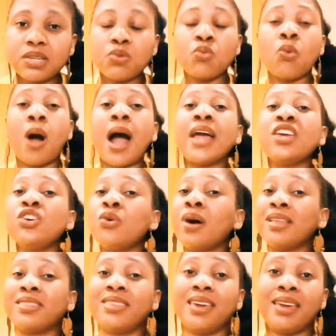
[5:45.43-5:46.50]
why you
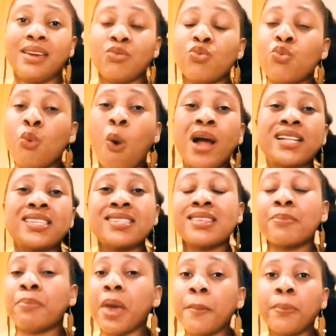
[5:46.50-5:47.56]
are there, what's
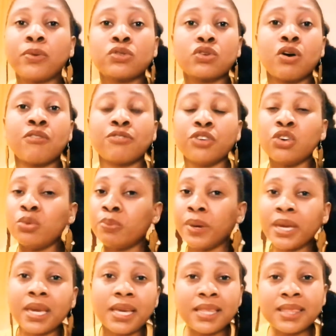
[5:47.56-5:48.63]
the purpose of you
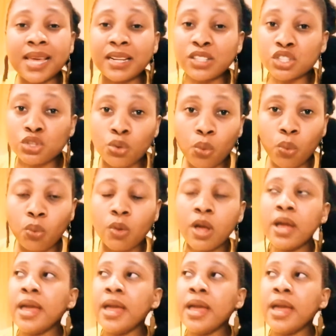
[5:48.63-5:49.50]
being in that school.